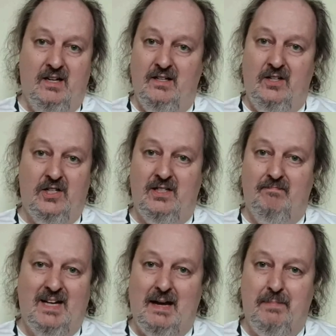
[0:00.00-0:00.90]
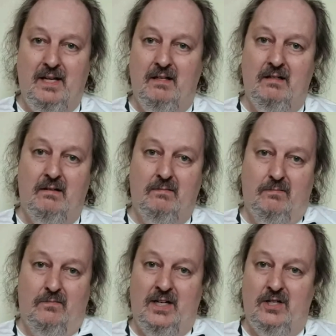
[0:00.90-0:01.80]
and just happy that
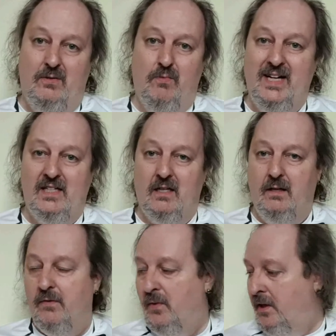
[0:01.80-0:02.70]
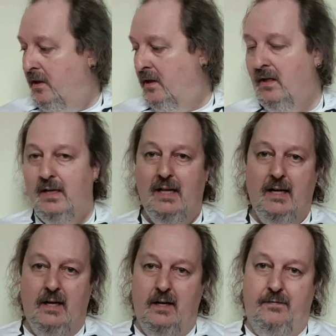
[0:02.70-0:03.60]
we're actually winning something for once.
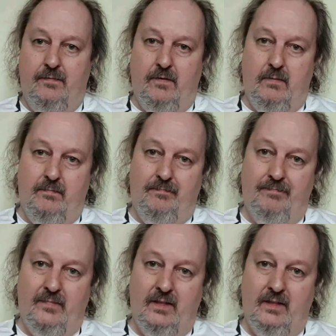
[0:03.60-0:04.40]
If you're from